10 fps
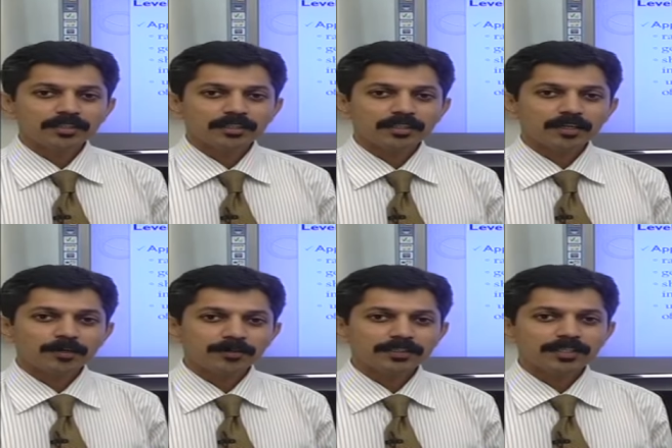
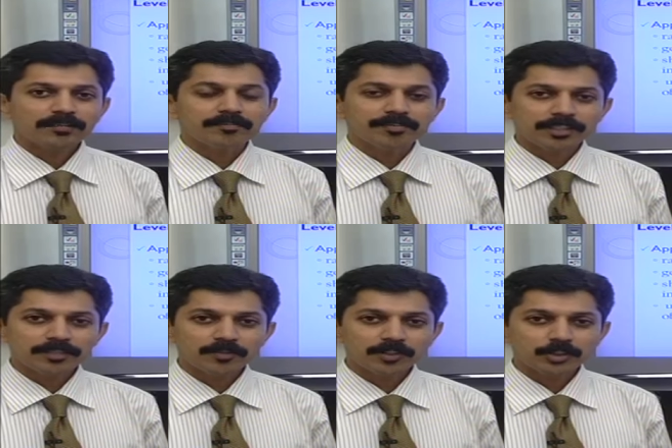or their
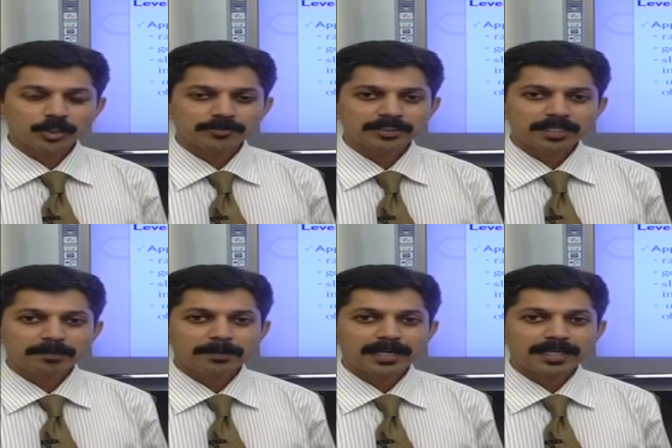training workshops
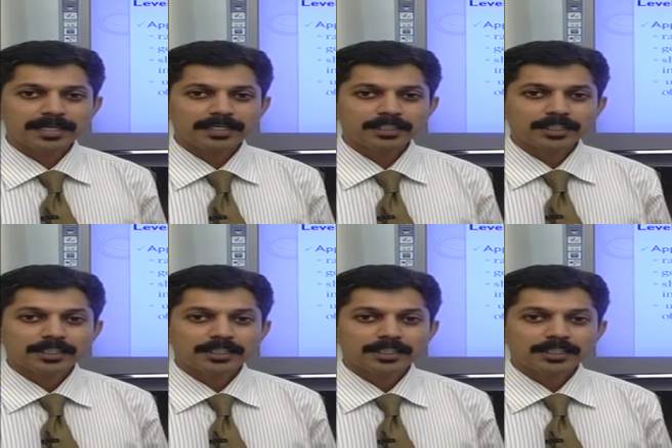by